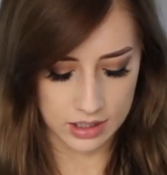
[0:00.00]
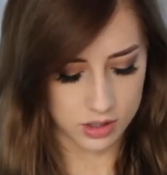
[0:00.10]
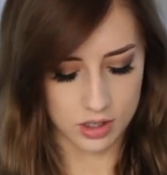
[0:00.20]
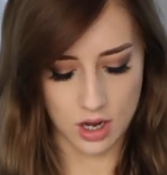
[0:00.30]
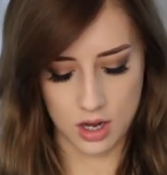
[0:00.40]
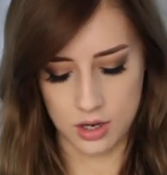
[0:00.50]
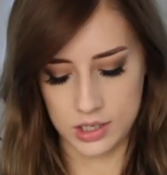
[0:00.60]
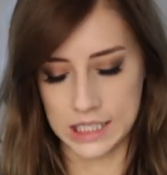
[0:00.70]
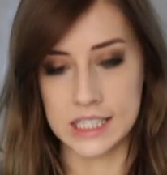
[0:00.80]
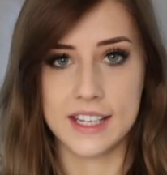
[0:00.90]
So,
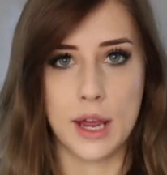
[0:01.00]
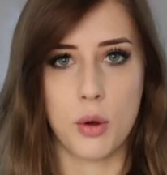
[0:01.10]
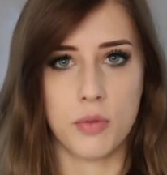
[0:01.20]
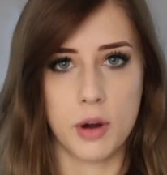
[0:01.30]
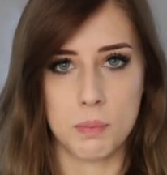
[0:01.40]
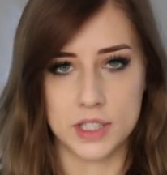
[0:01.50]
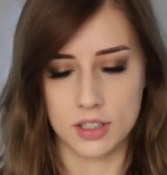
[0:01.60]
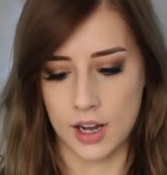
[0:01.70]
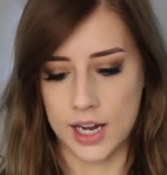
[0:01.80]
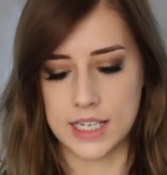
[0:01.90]
since they are from
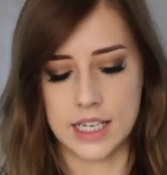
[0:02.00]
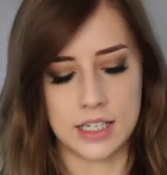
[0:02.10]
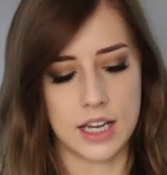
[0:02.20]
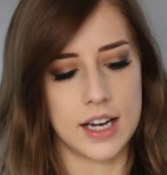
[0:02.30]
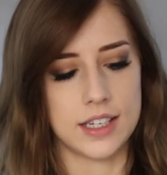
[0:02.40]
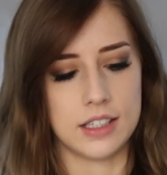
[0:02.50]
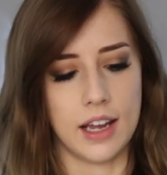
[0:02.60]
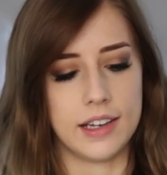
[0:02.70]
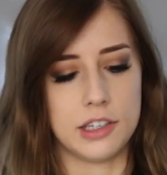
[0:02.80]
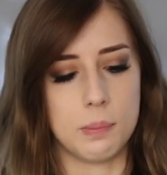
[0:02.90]
Missguided, I
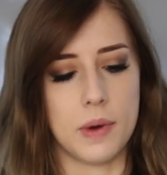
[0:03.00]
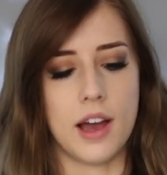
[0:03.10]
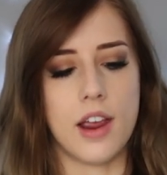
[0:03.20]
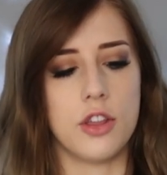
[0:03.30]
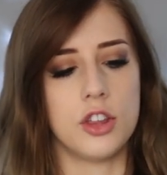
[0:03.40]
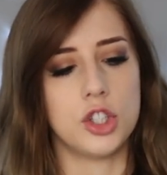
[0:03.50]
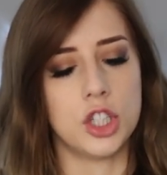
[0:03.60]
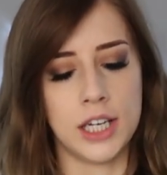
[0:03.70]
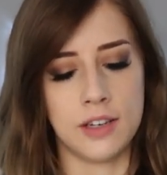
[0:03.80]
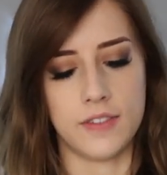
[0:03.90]
decided to buy the
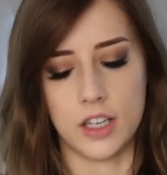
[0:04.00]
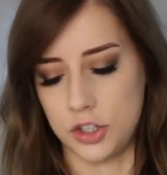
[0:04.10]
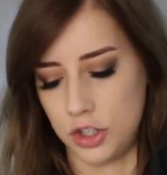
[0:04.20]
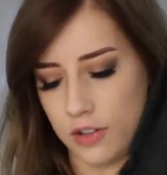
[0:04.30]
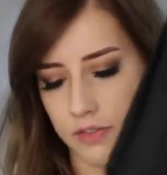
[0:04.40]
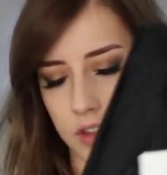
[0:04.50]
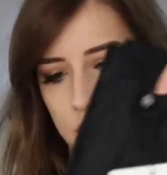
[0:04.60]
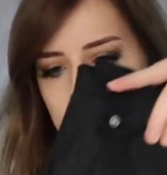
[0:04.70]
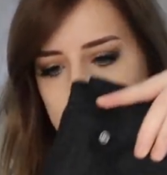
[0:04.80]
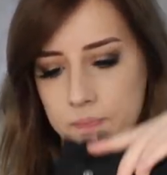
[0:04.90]
jean version of
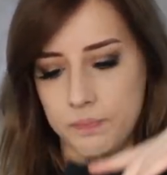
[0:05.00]
them.